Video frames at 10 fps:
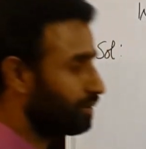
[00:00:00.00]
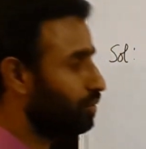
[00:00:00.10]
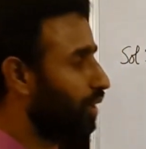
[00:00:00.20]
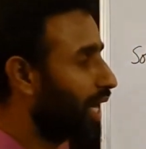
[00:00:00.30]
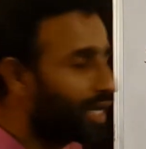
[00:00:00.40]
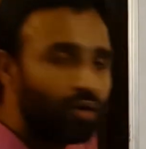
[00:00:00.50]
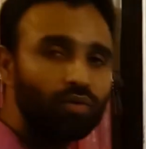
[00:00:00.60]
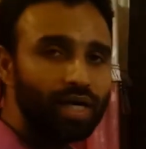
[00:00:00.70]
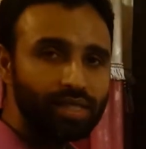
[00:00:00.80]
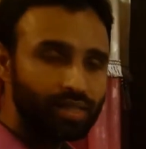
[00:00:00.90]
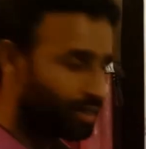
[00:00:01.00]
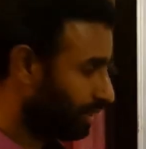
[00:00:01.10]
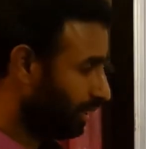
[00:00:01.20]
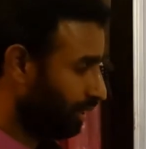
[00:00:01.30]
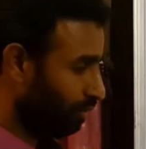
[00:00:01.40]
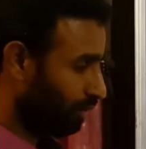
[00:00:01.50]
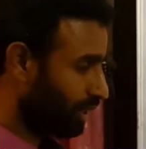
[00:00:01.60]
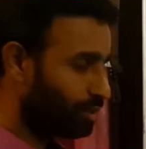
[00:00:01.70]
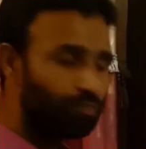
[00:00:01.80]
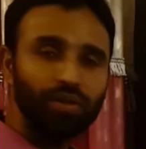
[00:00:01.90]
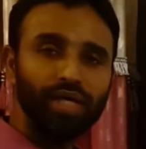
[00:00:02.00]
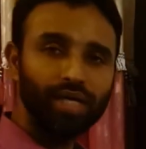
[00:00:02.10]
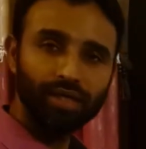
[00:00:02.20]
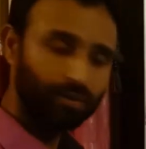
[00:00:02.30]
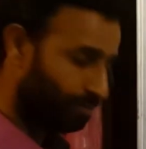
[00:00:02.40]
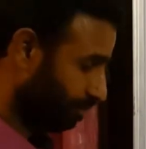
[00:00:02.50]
So likewise, what is PA?